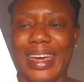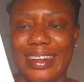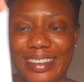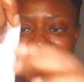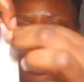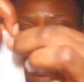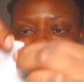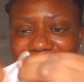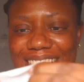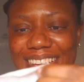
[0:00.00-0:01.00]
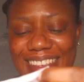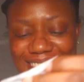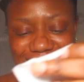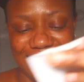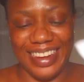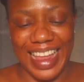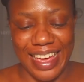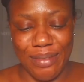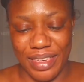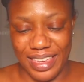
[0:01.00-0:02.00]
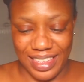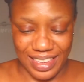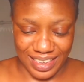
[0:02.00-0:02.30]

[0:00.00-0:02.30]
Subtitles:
wet, slimy.